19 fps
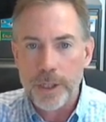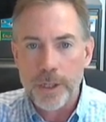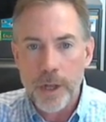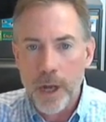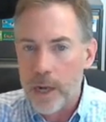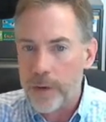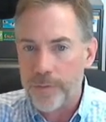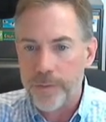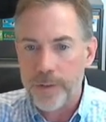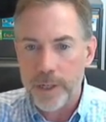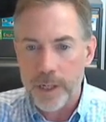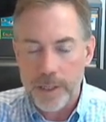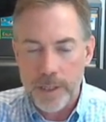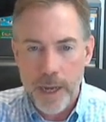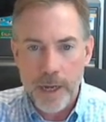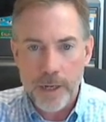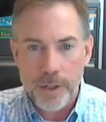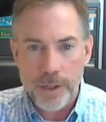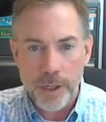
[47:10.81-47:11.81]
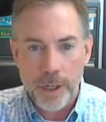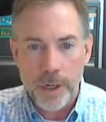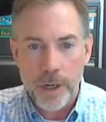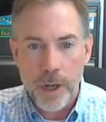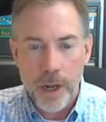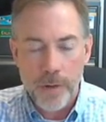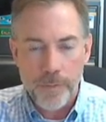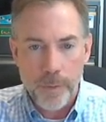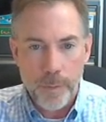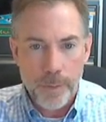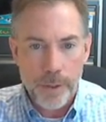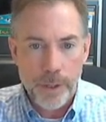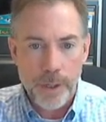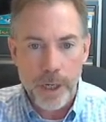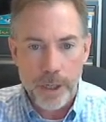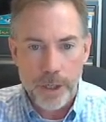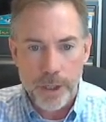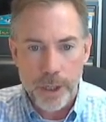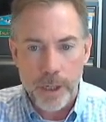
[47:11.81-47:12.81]
not for detection, not for
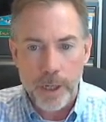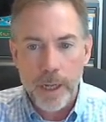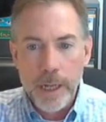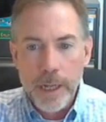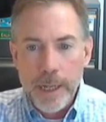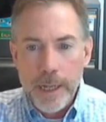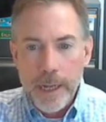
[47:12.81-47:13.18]
prediction,